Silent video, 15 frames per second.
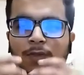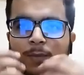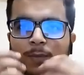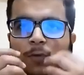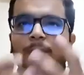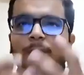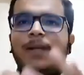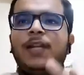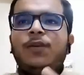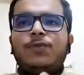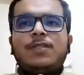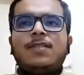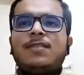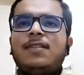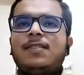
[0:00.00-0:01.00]
The moment
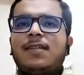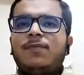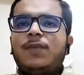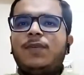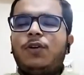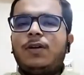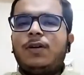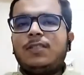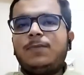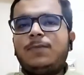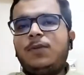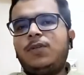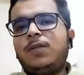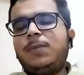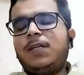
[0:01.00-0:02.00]
UCC someone talks
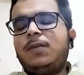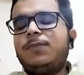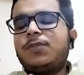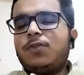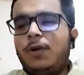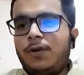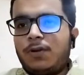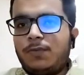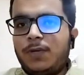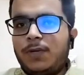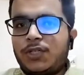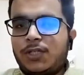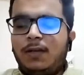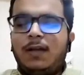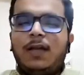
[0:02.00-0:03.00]
about it becomes
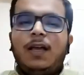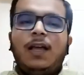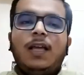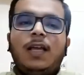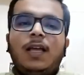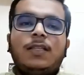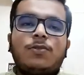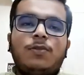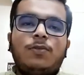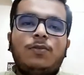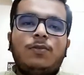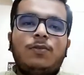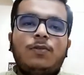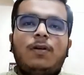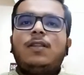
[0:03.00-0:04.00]
controversial.
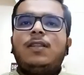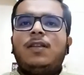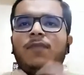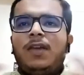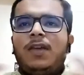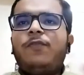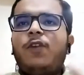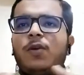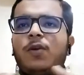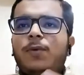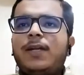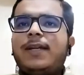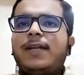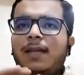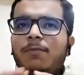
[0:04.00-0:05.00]
So the way
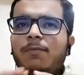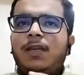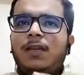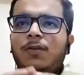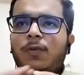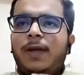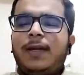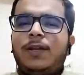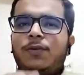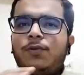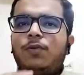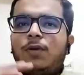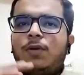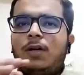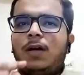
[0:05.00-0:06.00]
forward can be quite,
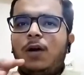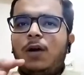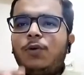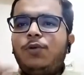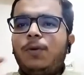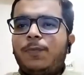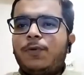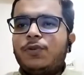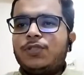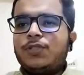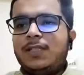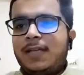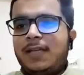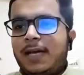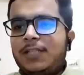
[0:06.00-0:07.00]
how to approach
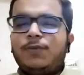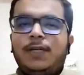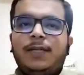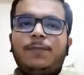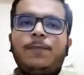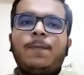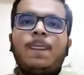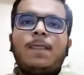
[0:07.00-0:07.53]
it gradually.